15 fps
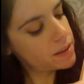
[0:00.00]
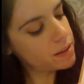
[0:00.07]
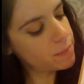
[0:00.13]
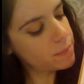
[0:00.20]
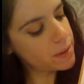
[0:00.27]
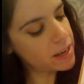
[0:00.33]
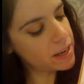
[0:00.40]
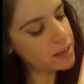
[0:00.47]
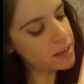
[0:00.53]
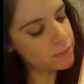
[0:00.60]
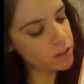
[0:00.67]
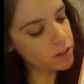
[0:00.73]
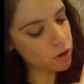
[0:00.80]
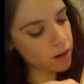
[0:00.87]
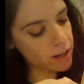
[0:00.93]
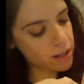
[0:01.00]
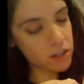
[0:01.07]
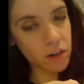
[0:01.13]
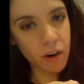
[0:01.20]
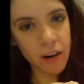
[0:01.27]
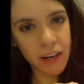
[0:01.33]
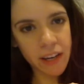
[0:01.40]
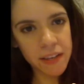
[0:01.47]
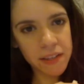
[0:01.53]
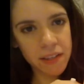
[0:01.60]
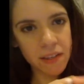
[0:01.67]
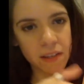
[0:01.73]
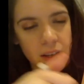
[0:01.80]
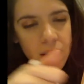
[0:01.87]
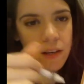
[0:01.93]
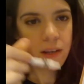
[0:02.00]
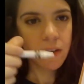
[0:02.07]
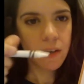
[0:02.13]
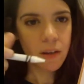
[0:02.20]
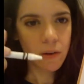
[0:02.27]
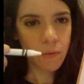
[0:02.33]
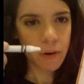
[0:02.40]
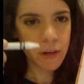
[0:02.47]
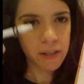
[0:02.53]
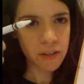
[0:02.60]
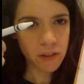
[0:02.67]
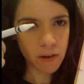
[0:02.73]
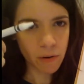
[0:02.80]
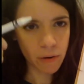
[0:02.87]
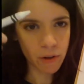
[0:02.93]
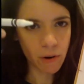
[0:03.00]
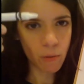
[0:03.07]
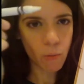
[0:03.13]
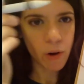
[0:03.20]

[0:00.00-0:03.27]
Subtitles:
to medium to dark to darkest. We're going to start with our